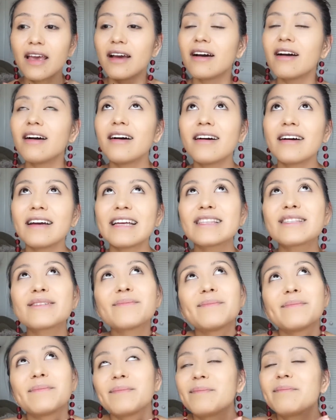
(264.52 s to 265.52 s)
it's
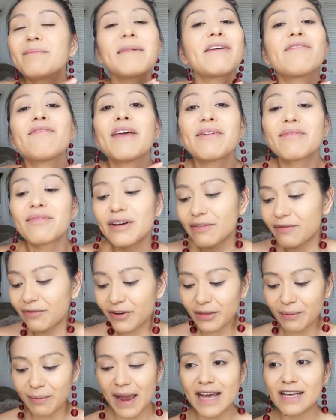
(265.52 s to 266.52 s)
my favorite
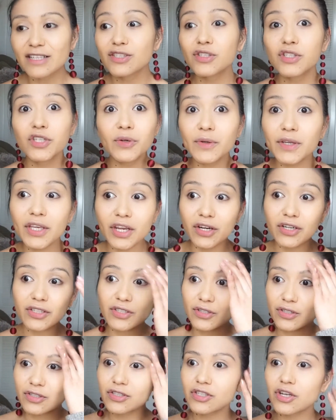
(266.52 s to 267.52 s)
for the past 2
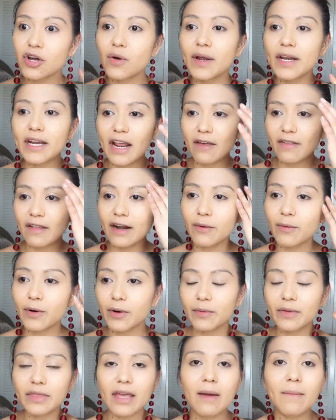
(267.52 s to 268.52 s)
years or so, and now that I
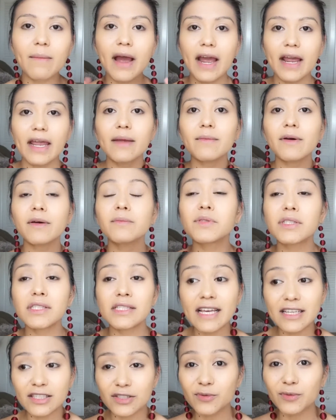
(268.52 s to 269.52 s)
work with them, I am
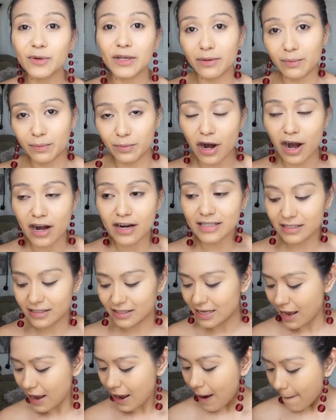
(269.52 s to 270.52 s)
obsessed with the
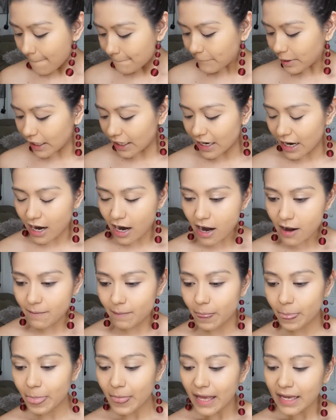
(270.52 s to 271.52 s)
products. But
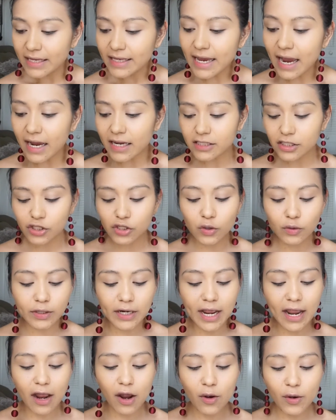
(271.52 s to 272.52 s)
yeah, so
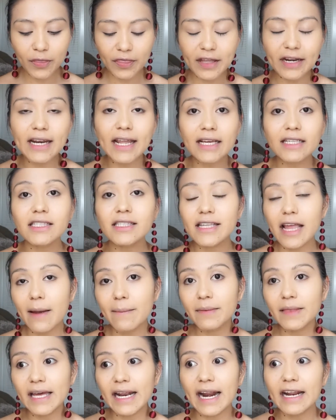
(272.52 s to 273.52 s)
now the next
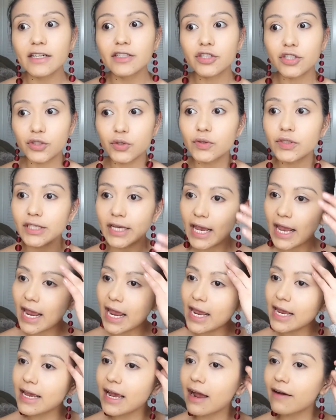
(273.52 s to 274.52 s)
step that I do
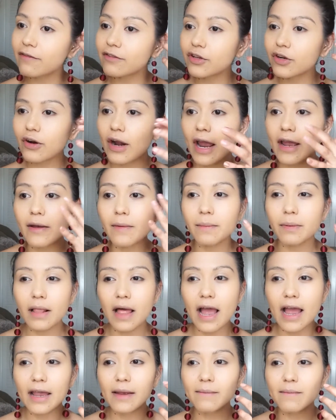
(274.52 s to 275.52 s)
take after I
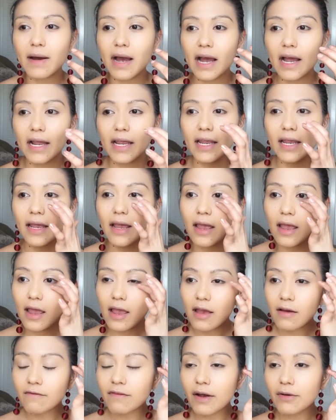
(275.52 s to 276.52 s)
apply my
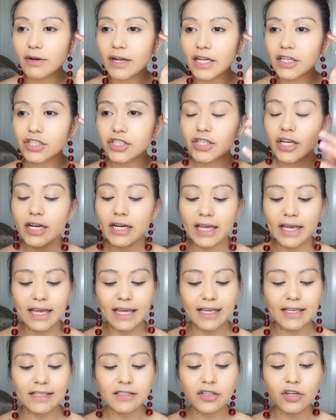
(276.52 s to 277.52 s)
foundation
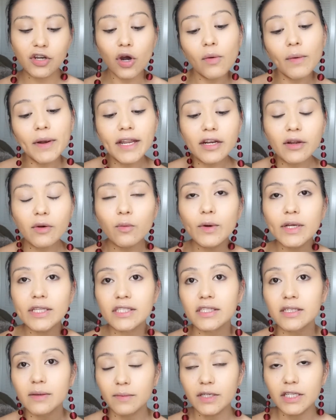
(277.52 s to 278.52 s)
is going with
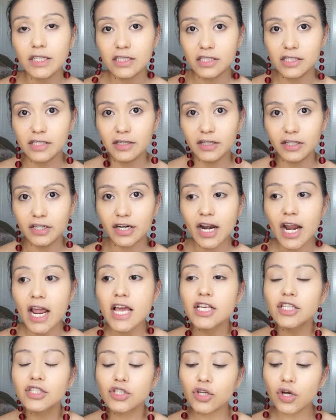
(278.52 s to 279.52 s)
some concealer.
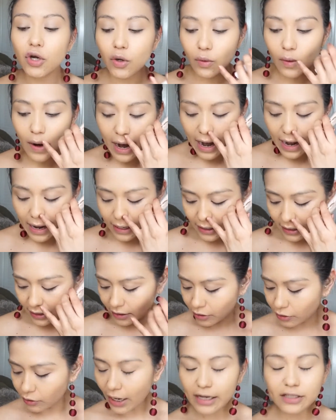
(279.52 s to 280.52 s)
So
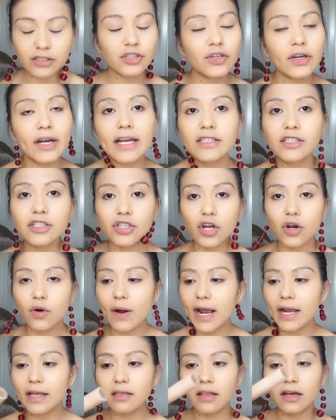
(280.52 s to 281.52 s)
as you guys know,
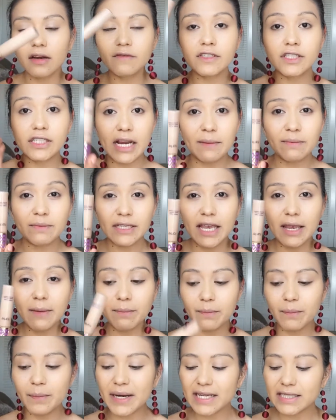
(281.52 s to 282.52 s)
I love Shape
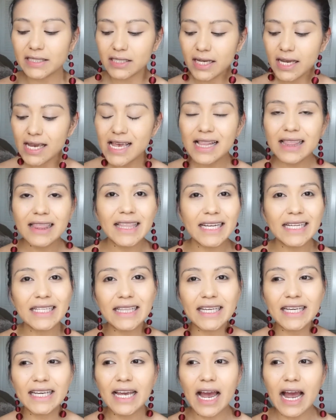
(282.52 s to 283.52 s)
Tape, but
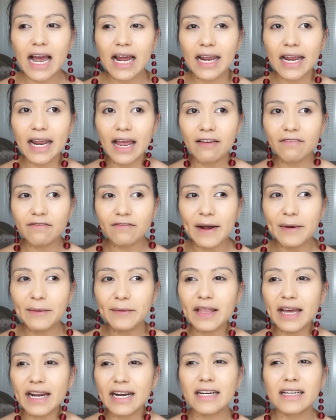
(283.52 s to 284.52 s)
lately I have
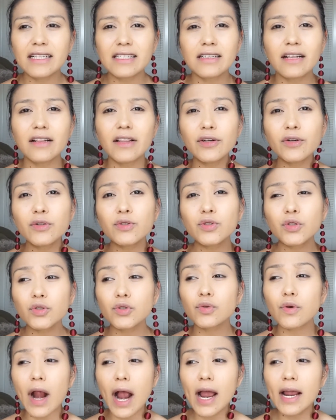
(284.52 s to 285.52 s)
found that it is a little too
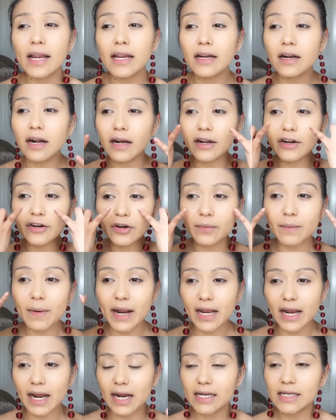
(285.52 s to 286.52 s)
drying under
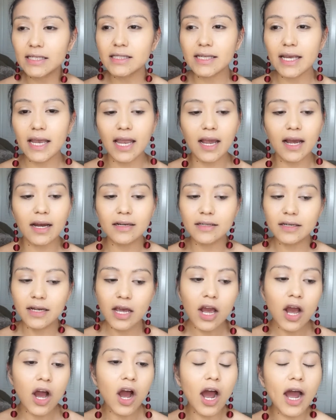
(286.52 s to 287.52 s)
my eyes, and
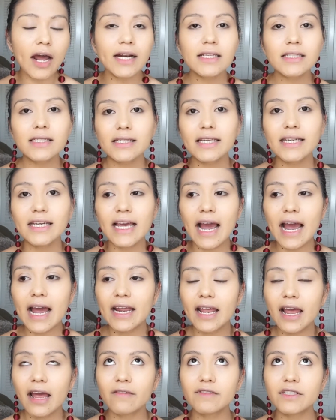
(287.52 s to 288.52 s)
honestly
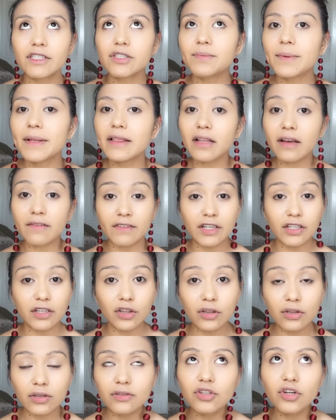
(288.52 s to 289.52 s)
I have just been
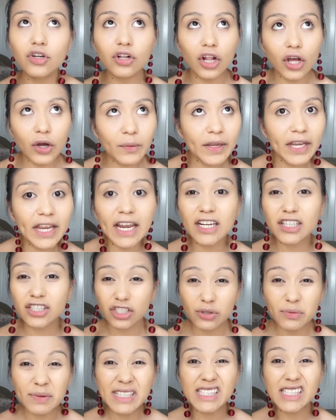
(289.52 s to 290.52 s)
loving glowy and
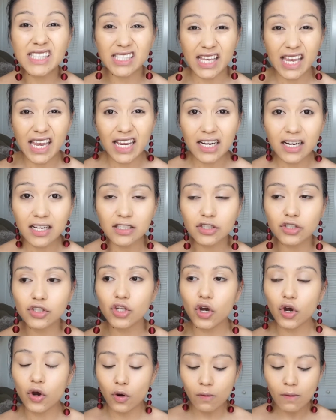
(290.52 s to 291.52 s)
dewy skin.
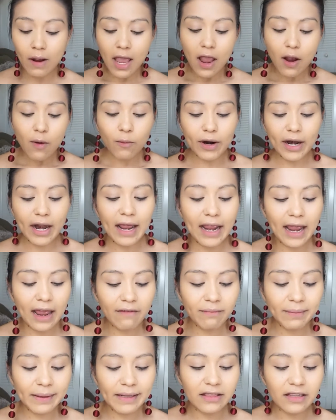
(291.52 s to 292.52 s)
So what I
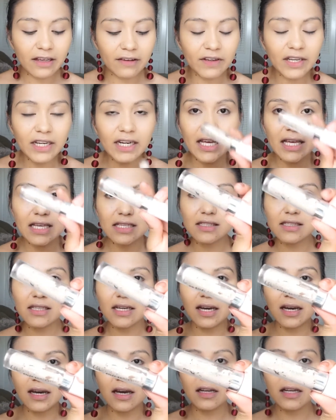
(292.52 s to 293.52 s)
have been loving is
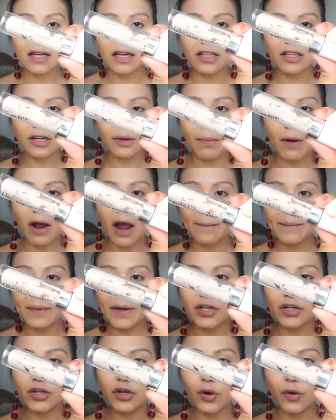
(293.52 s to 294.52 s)
the ColourPop
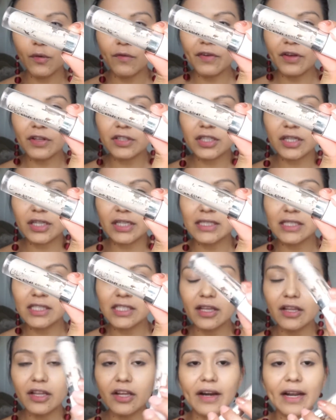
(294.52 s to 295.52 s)
No Filter
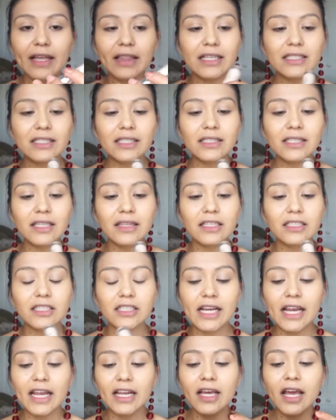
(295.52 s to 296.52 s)
Concealer, and this is in the
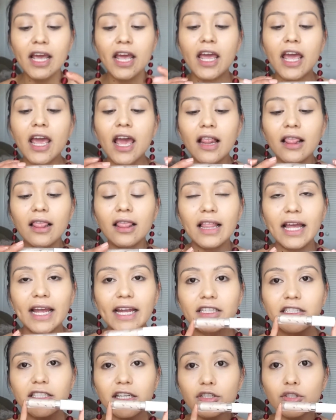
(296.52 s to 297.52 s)
shade
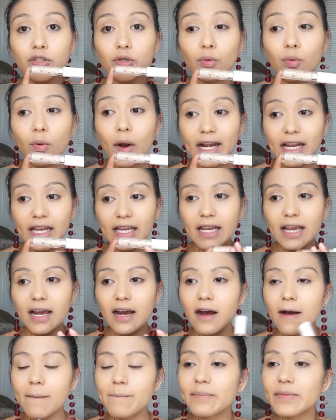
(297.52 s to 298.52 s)
Light 20.
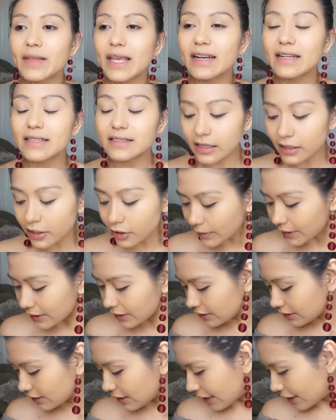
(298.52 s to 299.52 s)
It is a little
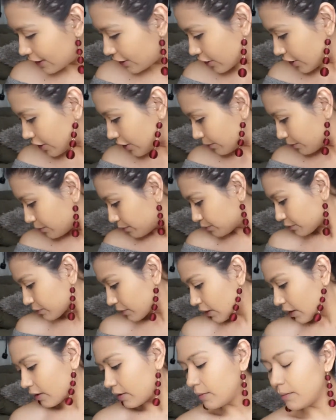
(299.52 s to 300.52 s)
bit lighter,
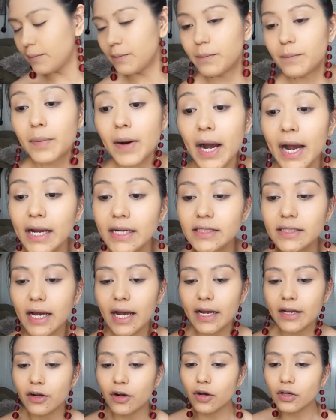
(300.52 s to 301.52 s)
but
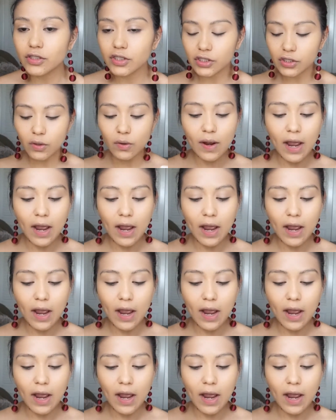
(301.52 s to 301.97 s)
I also